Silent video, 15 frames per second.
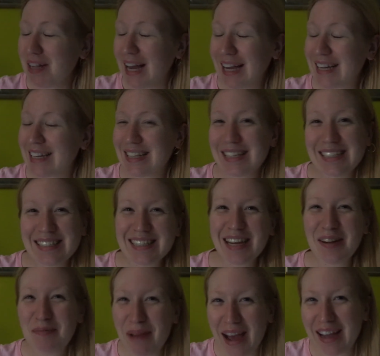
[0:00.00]
liked this
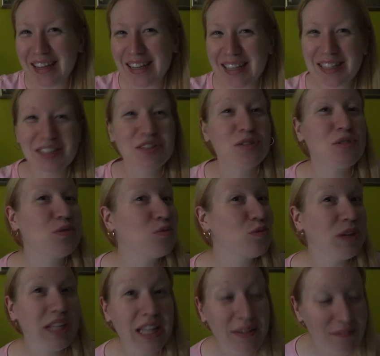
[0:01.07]
unbagging. It's
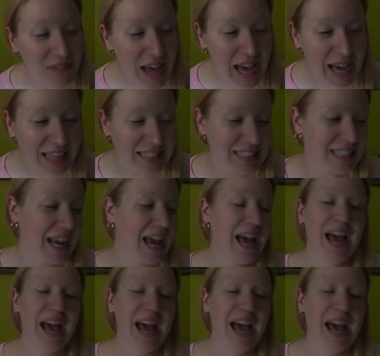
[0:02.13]
really fast.